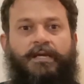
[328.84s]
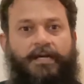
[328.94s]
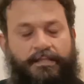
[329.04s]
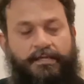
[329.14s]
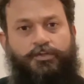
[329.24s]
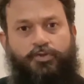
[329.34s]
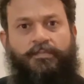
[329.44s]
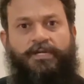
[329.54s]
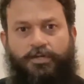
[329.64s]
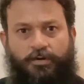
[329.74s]
And there are so
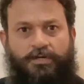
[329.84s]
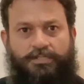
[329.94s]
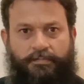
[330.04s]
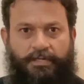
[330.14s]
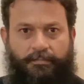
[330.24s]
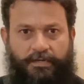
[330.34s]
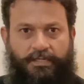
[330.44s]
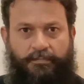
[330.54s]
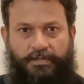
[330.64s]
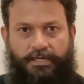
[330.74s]
many talks by
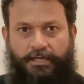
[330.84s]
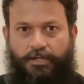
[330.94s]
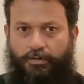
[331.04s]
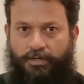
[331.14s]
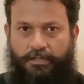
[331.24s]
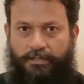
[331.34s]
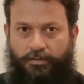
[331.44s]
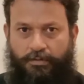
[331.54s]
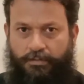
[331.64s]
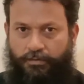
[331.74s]
Mariam Ridley
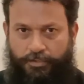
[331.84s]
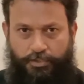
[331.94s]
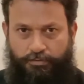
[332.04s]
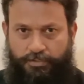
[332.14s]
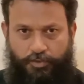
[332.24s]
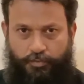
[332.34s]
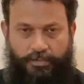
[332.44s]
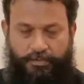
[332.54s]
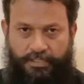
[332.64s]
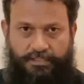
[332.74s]
on YouTube,
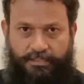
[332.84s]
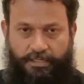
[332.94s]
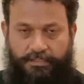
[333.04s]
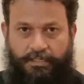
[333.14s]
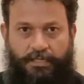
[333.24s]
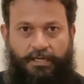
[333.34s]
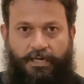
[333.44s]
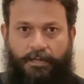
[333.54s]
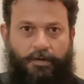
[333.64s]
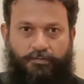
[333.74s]
on internet,
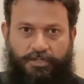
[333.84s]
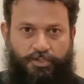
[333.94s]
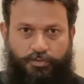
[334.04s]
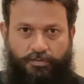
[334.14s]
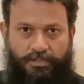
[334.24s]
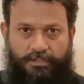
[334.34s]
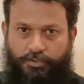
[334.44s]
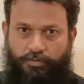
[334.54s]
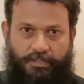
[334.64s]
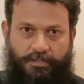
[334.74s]
about her
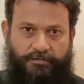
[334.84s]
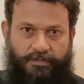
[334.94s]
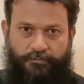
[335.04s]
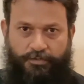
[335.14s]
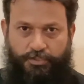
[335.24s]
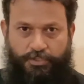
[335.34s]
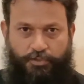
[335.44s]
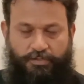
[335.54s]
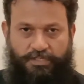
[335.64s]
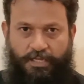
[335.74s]
story of conversion
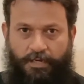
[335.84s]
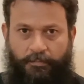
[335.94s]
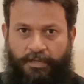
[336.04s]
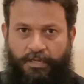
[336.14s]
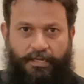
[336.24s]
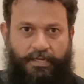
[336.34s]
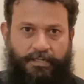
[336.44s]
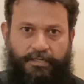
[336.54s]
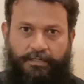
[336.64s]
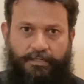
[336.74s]
to Islam,
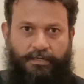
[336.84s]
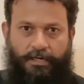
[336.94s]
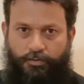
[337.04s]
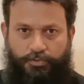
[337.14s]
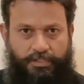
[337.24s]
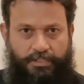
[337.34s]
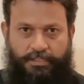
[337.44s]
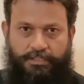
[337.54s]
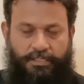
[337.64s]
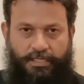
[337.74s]
and how
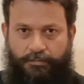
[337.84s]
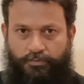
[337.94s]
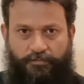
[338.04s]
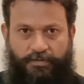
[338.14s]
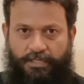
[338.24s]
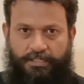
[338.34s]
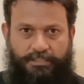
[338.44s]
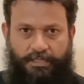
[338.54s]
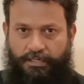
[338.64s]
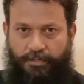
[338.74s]
she came to
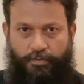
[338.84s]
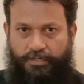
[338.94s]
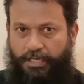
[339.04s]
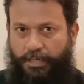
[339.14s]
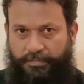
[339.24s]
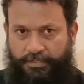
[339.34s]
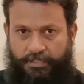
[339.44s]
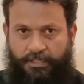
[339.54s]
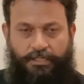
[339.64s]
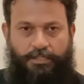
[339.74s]
Afghanistan and what
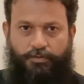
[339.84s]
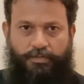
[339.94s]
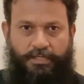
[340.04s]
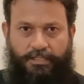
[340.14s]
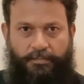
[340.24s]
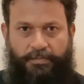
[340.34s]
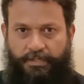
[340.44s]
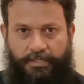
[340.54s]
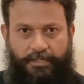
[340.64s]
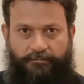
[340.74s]
happened during the
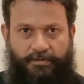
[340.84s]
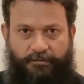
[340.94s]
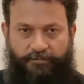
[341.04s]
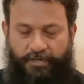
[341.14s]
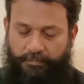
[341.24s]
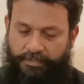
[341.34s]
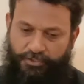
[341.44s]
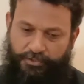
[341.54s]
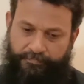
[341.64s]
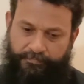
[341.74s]
period of
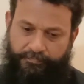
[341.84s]
confinement.